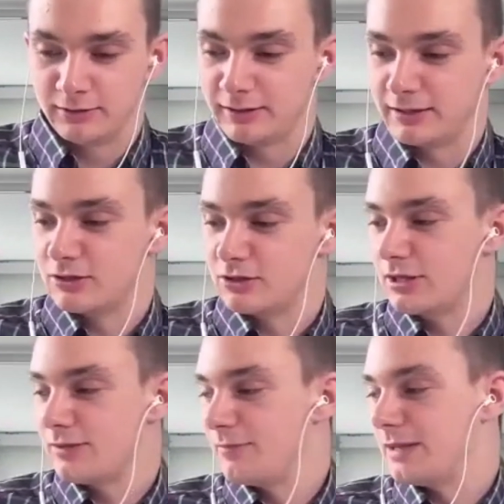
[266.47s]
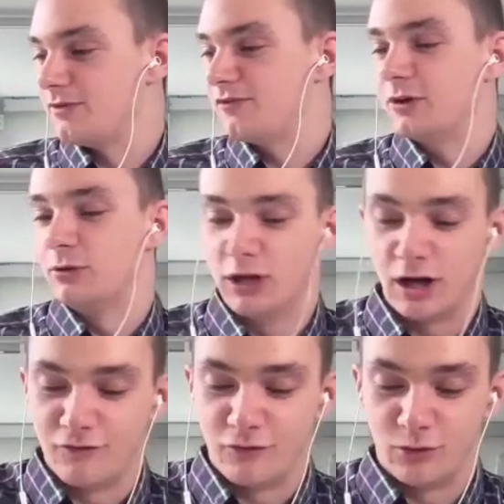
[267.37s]
like it made me feel
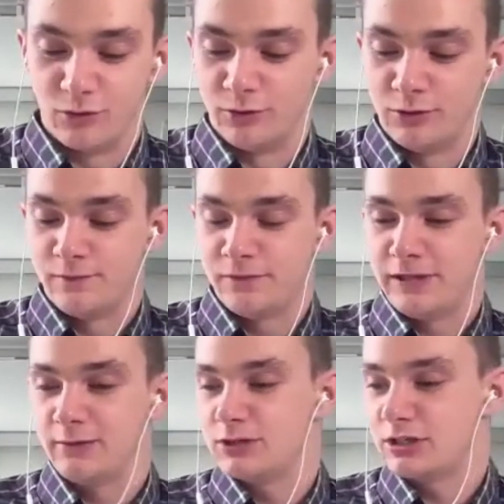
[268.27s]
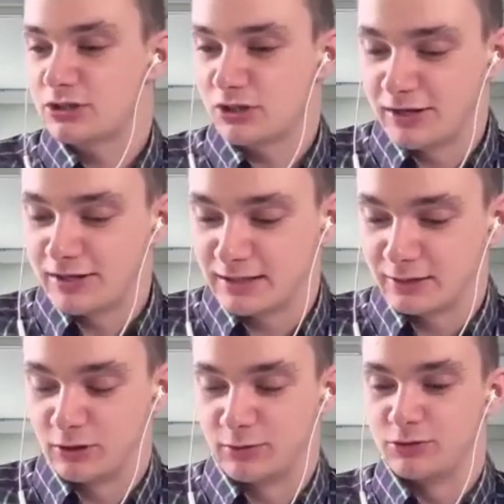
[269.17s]
love, or it was exciting,
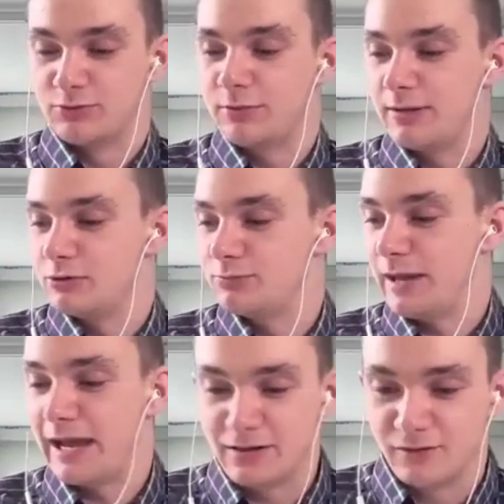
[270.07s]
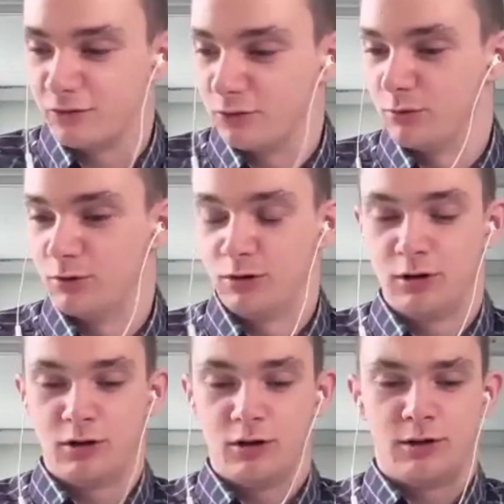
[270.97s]
or it was painful,
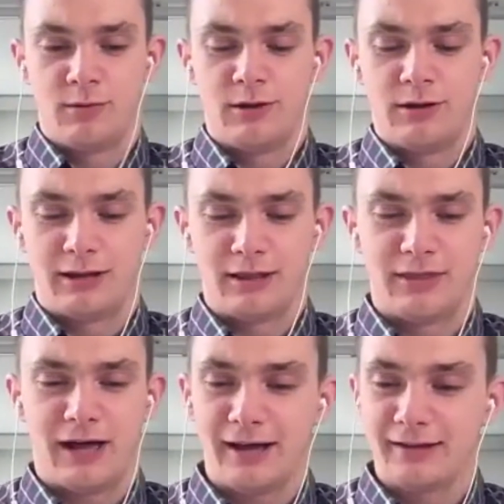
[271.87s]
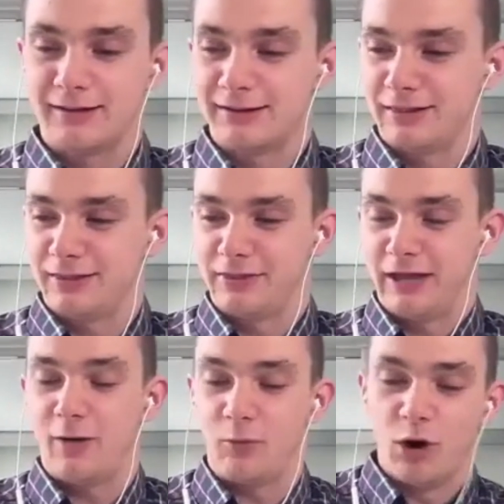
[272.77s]
like that
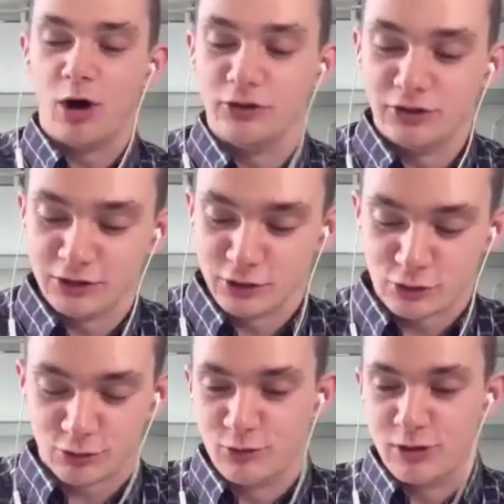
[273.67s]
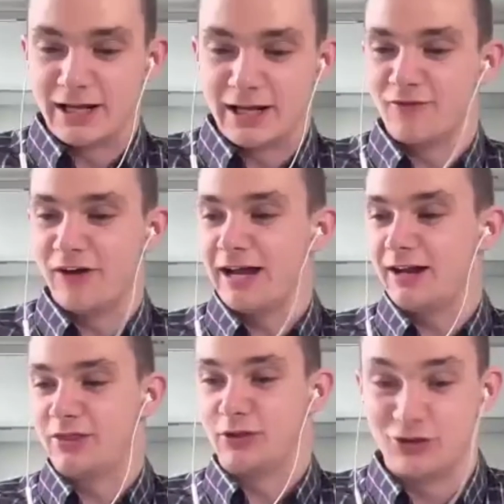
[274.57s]
word doesn't truly convey
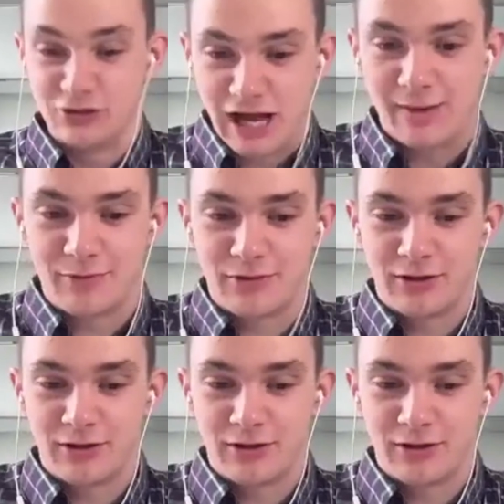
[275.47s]
like the depth